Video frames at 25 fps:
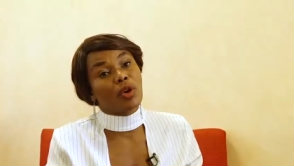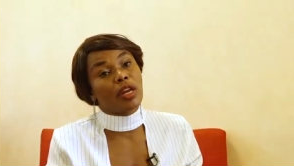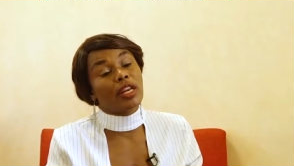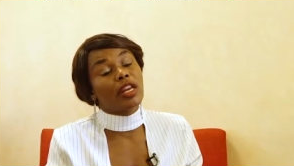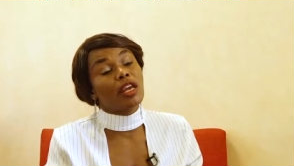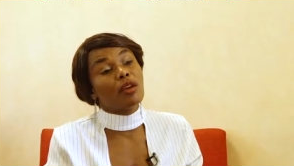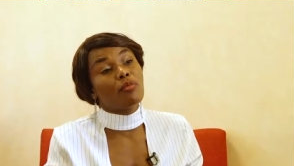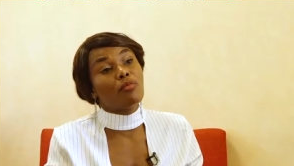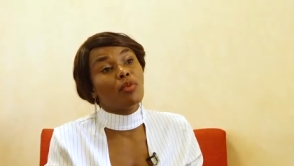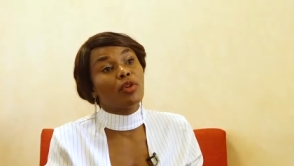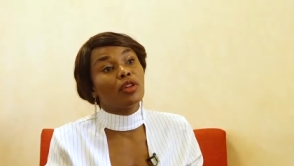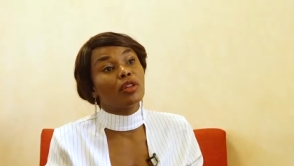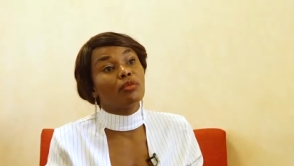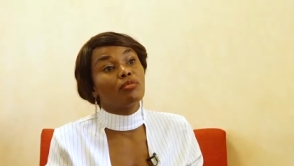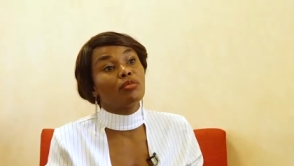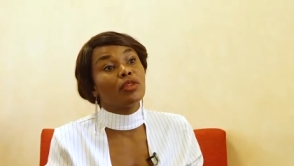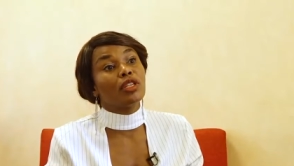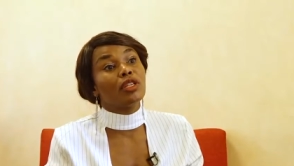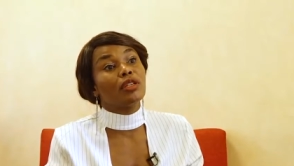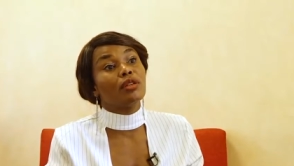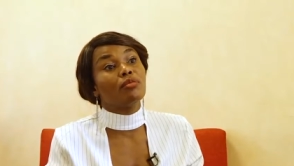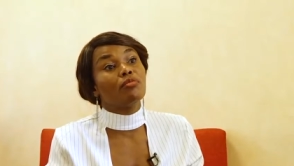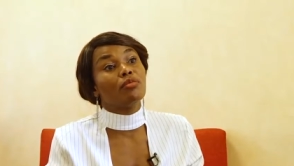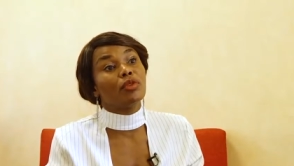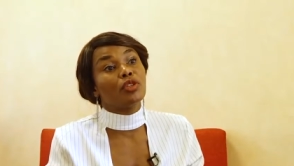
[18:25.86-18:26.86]
enable
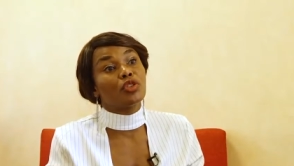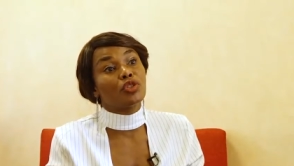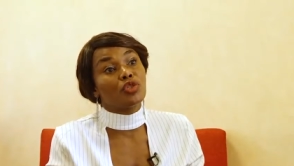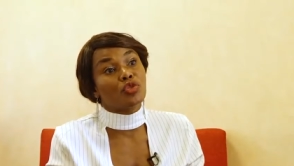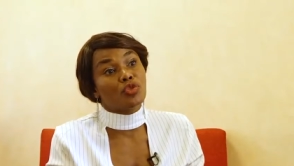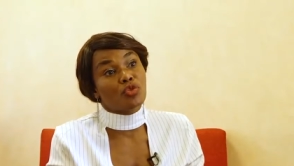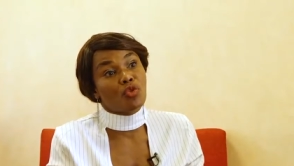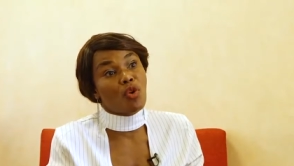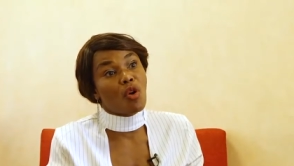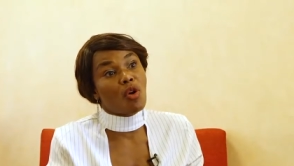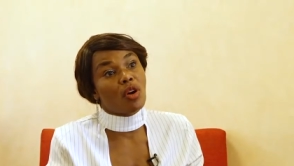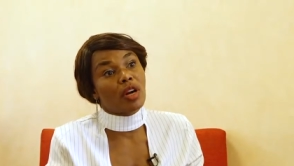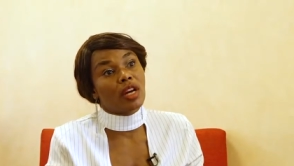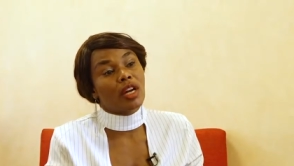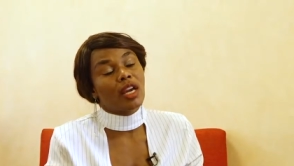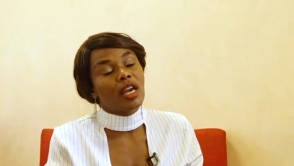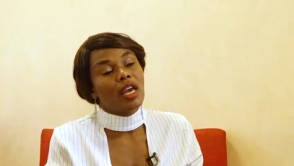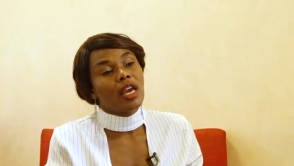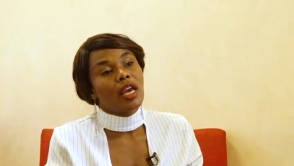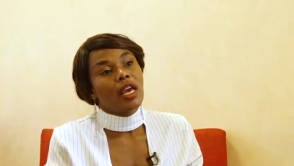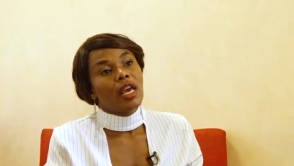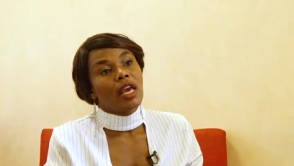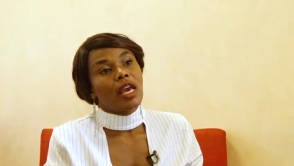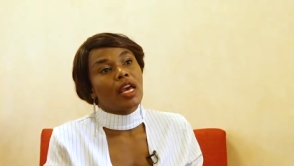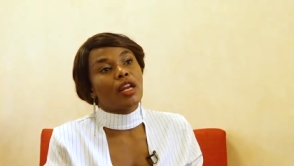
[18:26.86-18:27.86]
me be strong
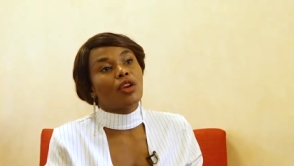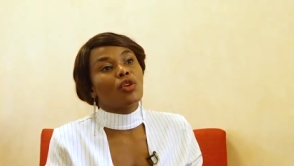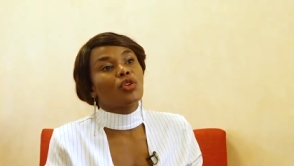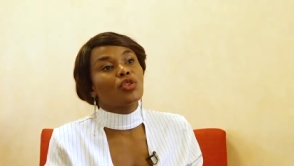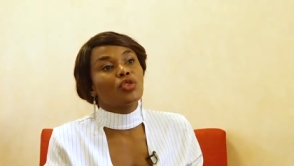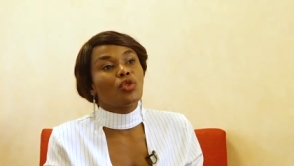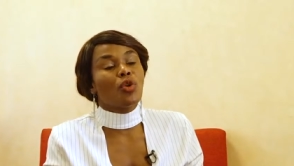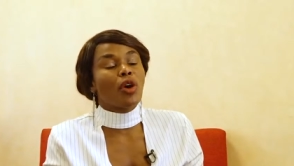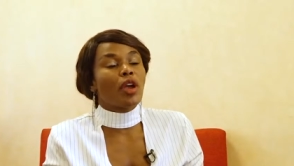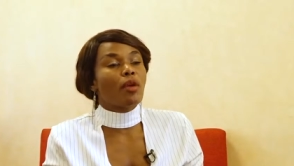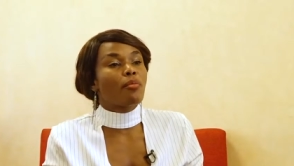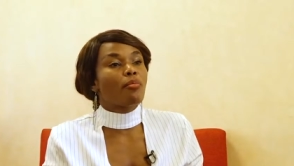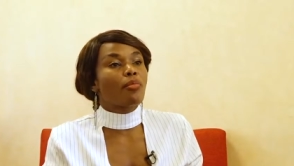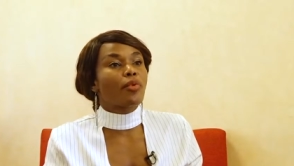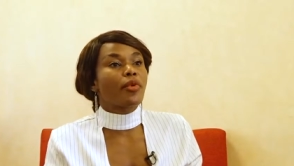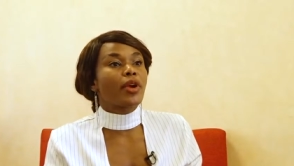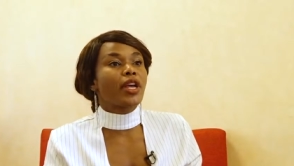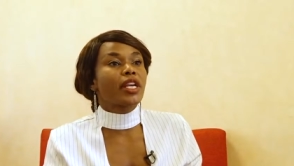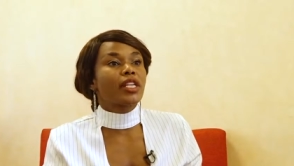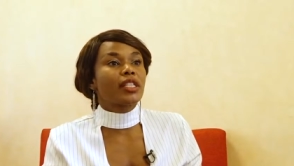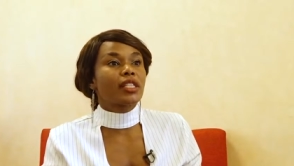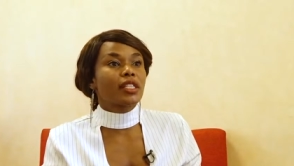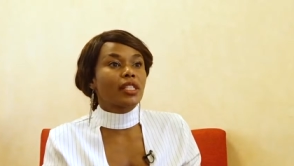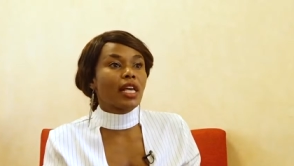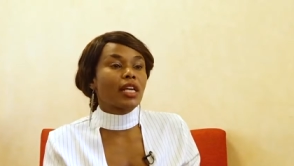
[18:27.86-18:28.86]
and also
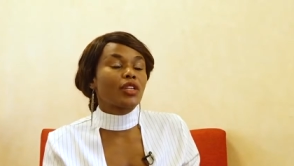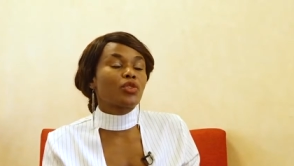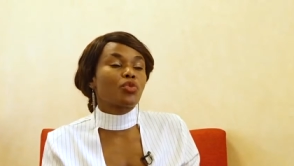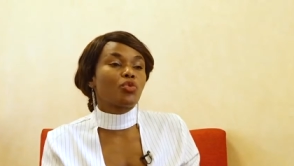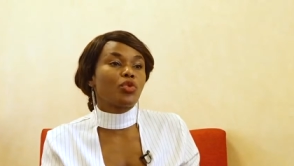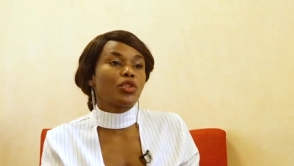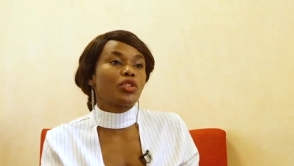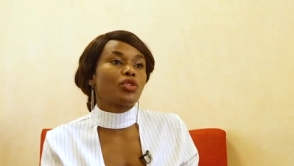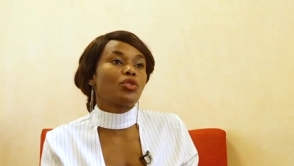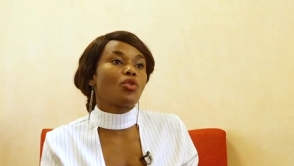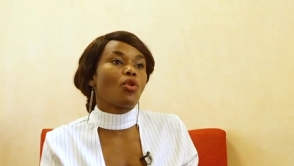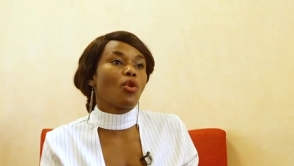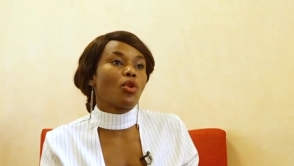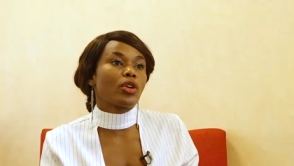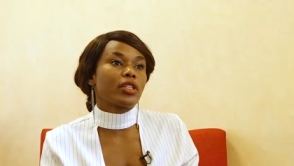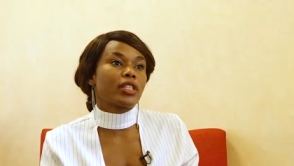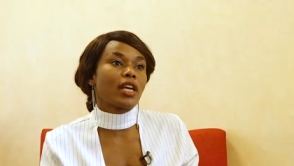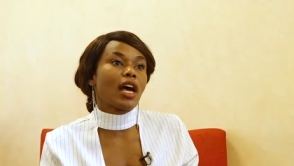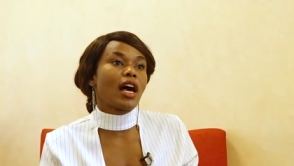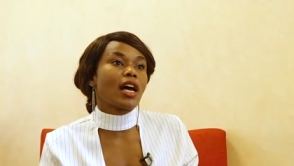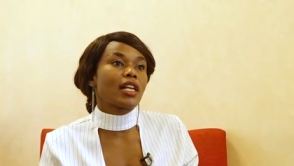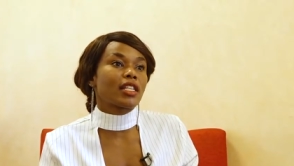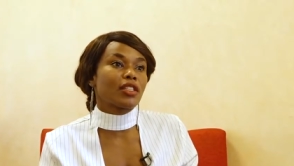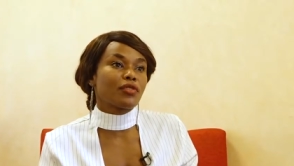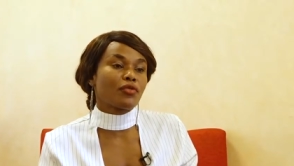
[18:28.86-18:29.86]
embrace that which God
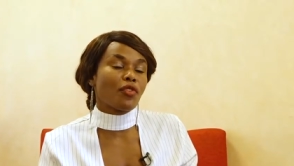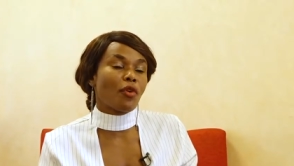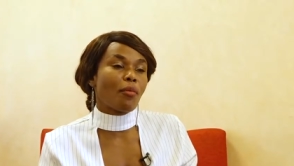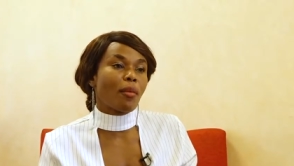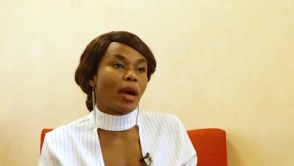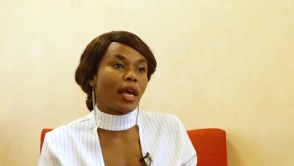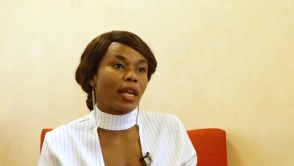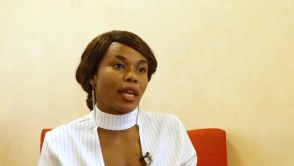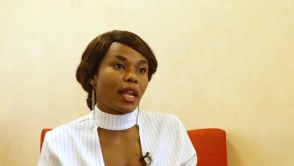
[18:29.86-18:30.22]
has for my